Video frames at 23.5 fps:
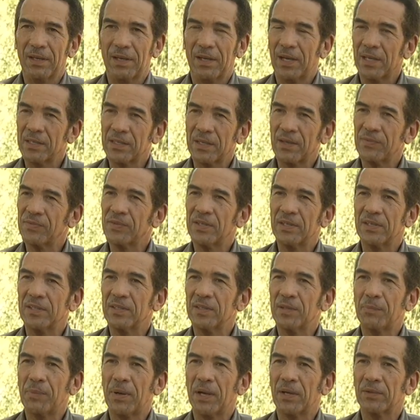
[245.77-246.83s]
As I've said in
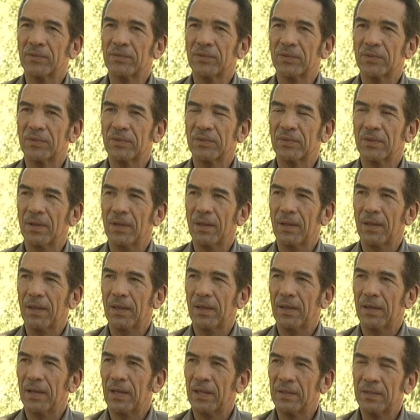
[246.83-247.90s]
the past,
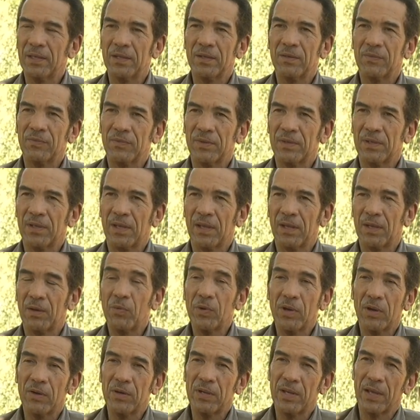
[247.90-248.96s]
at the end of the day,
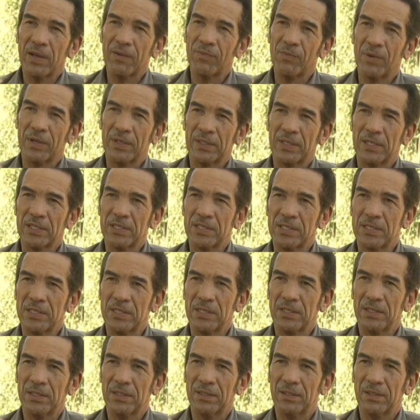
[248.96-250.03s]
we only have one country.
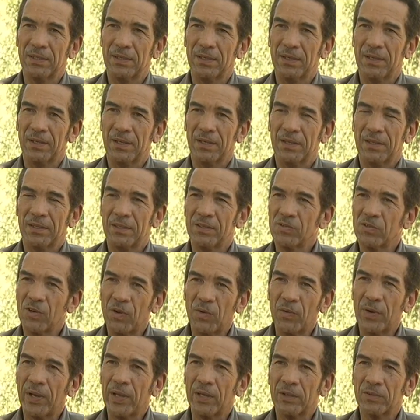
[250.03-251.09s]
There's
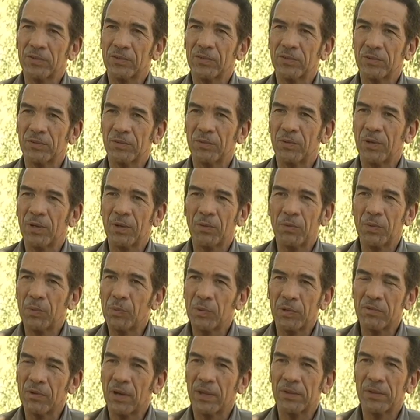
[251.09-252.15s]
nowhere else where we
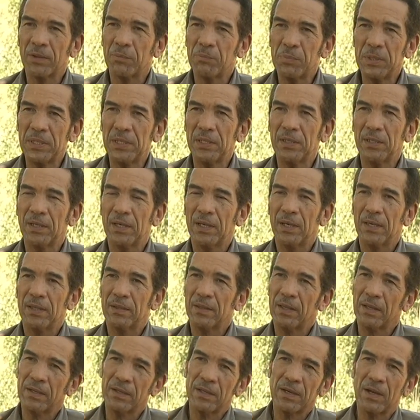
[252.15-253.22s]
would rather be
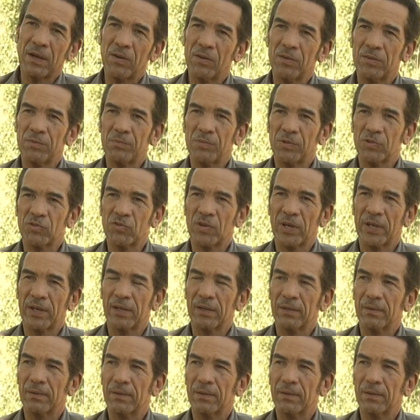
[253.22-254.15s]
than in our own Botswana.